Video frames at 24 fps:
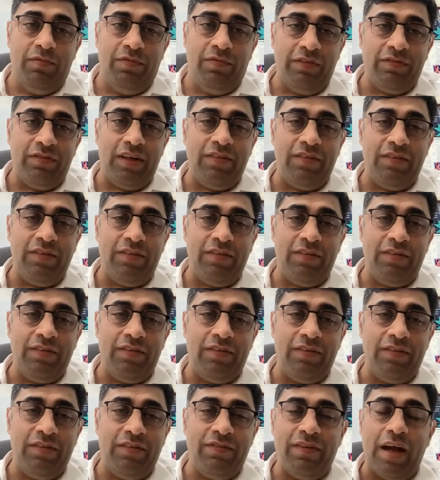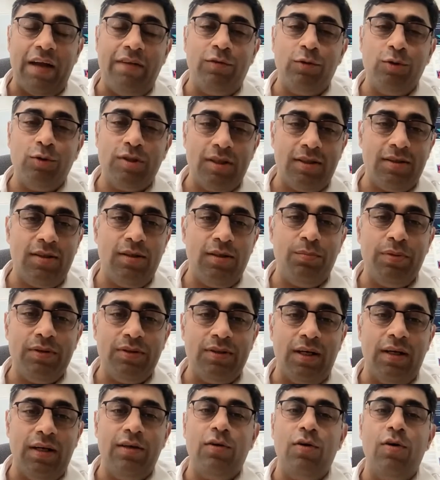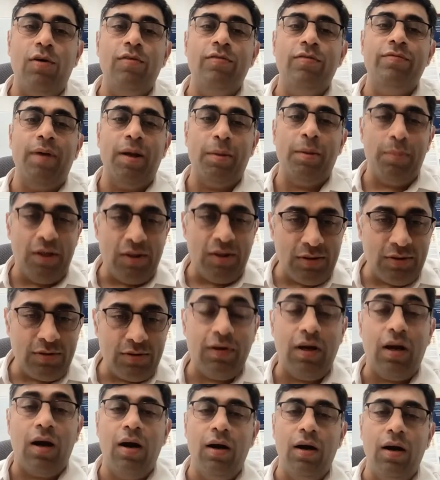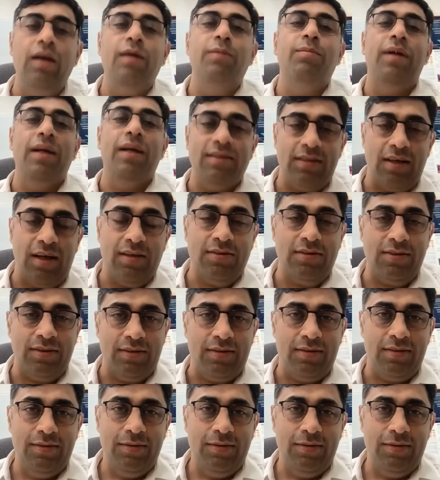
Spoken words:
55 to 60% of my patients were early breast cancer,